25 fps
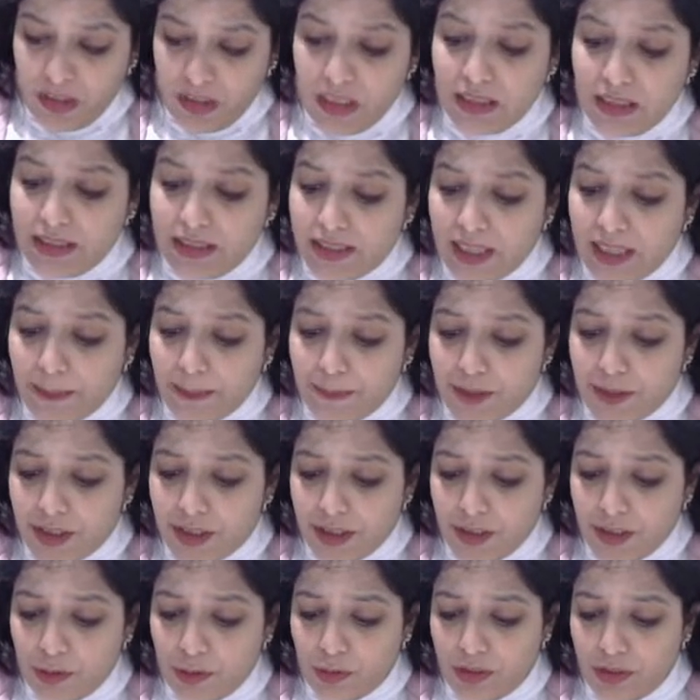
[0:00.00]

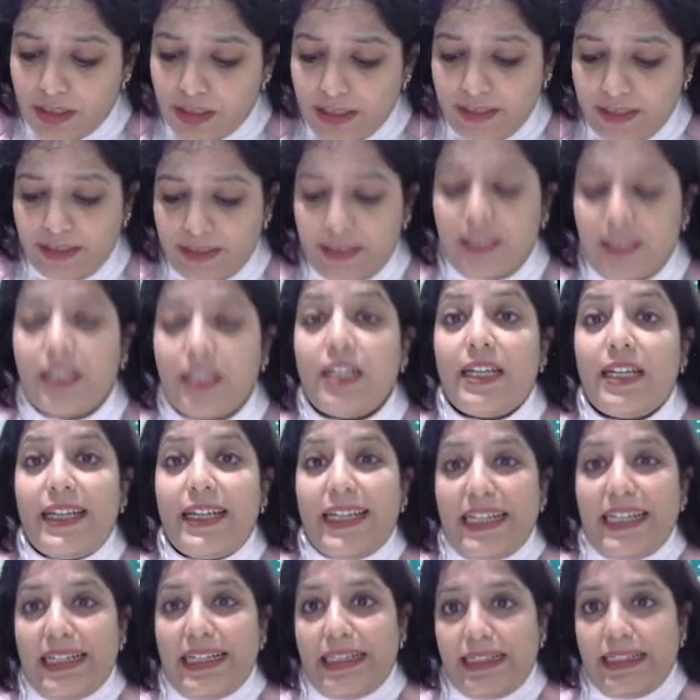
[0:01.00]
substitute this
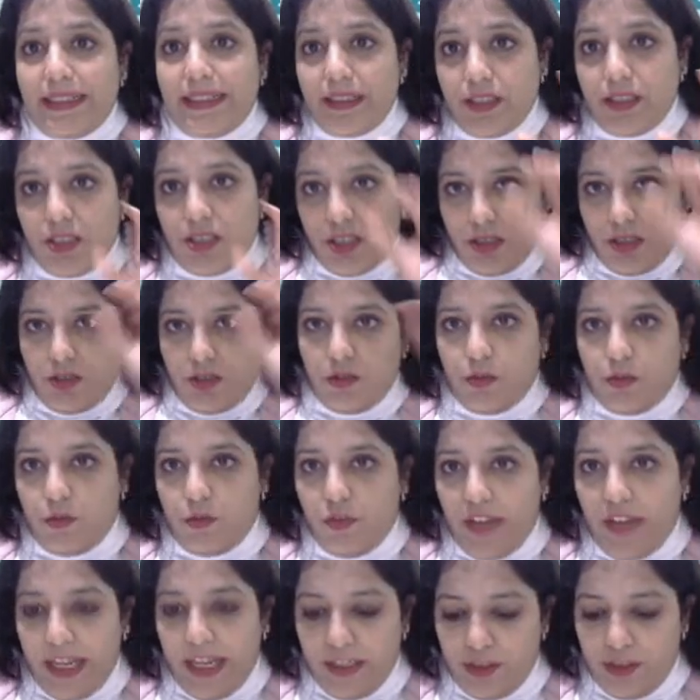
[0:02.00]
interest
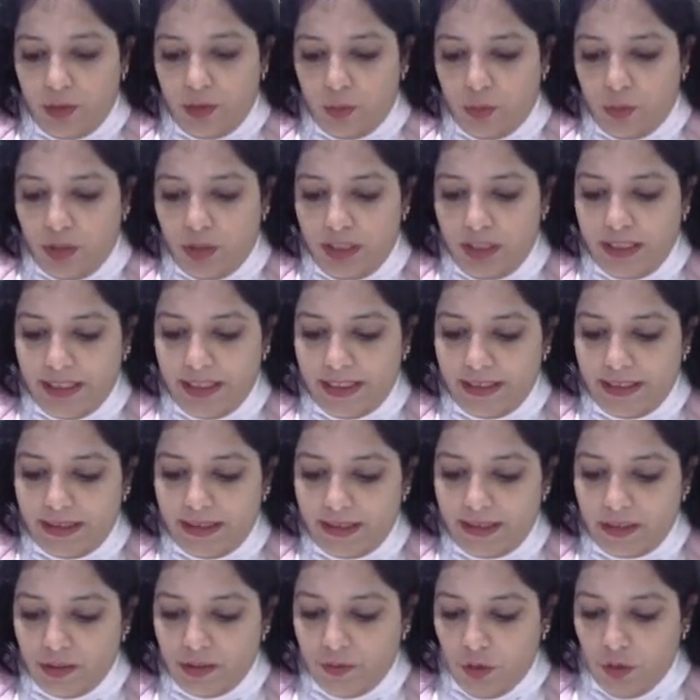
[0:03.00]
value in
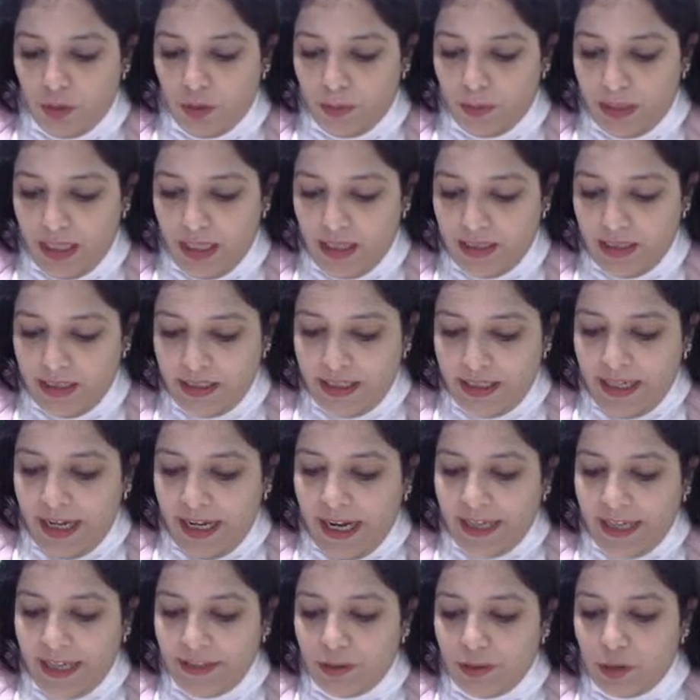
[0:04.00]
this formula
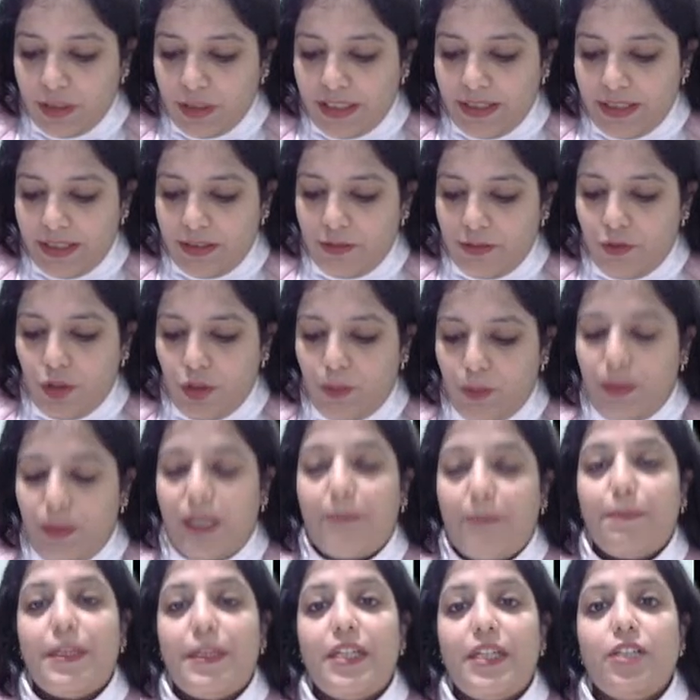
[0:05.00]
and you'll get the
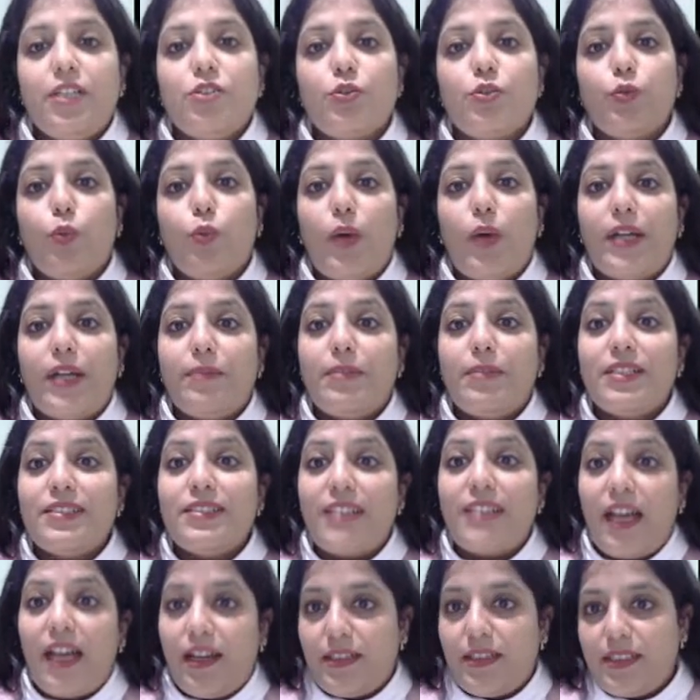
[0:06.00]
formula P into 1 plus
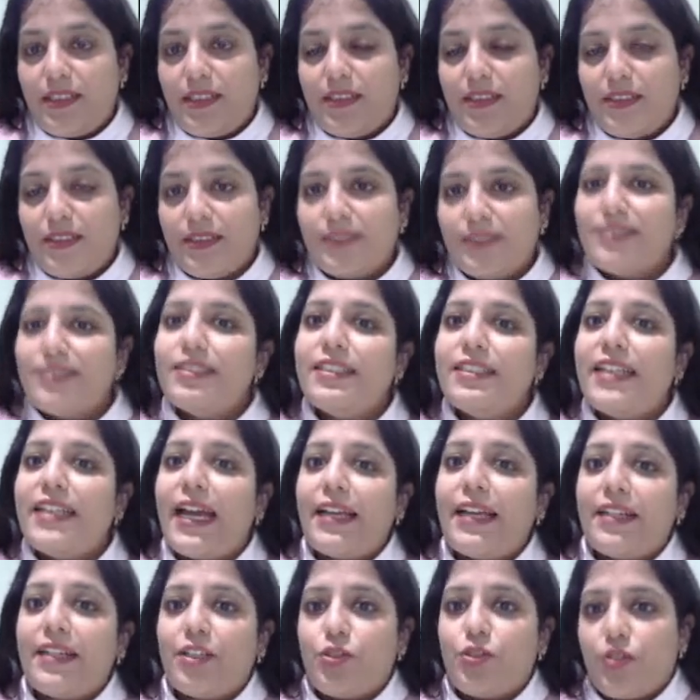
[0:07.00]
RT. This is the
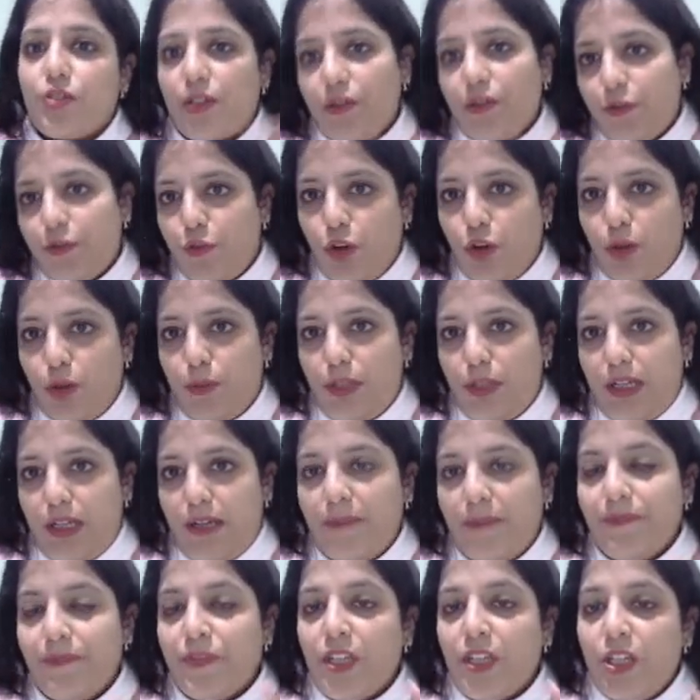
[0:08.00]
direct
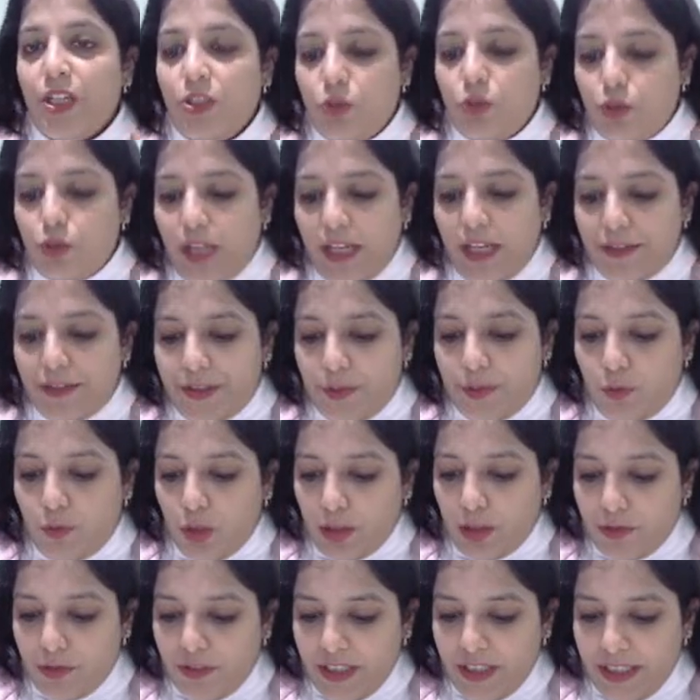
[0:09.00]
formula to calculate.
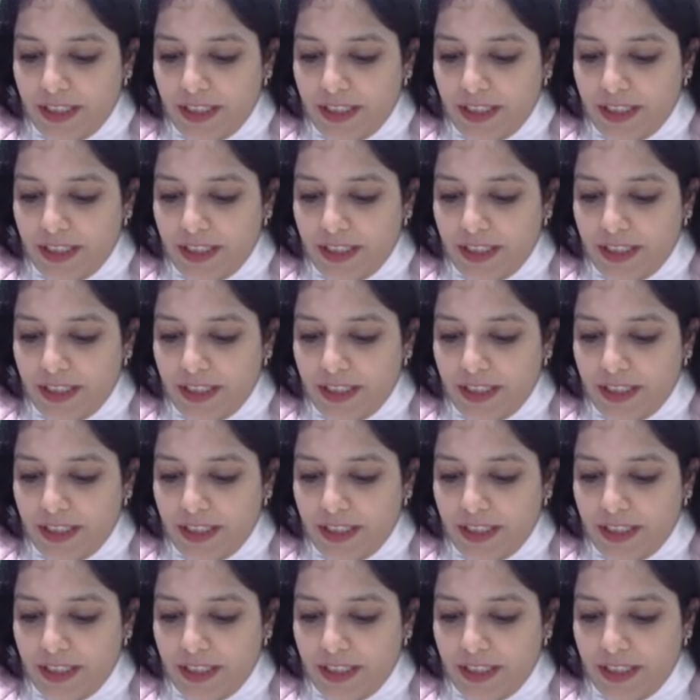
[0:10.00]
What we